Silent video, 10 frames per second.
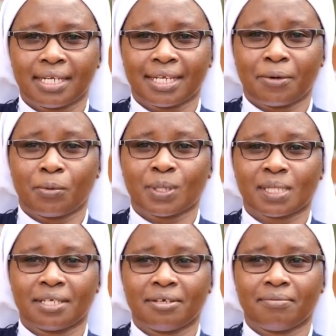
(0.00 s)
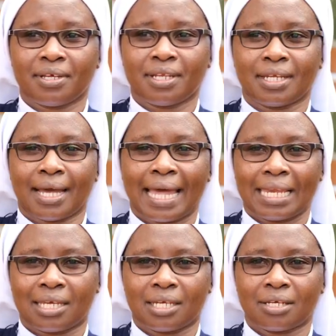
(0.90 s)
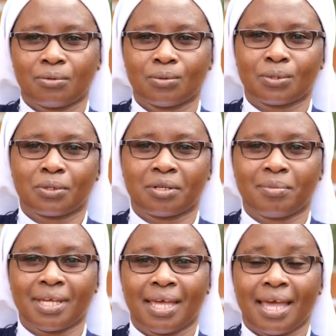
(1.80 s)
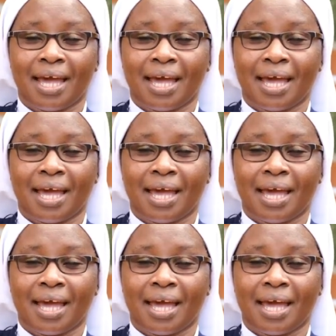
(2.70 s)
and I was given a link who told me